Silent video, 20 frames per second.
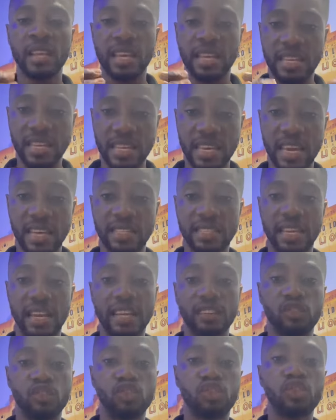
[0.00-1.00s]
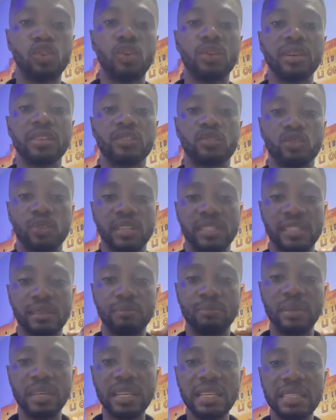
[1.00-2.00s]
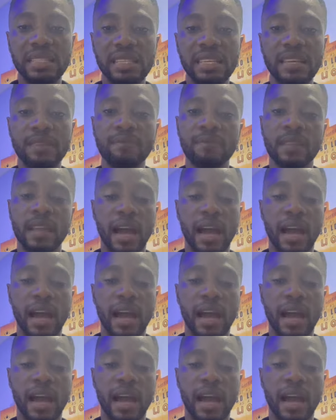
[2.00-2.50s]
yet ensuring traceability,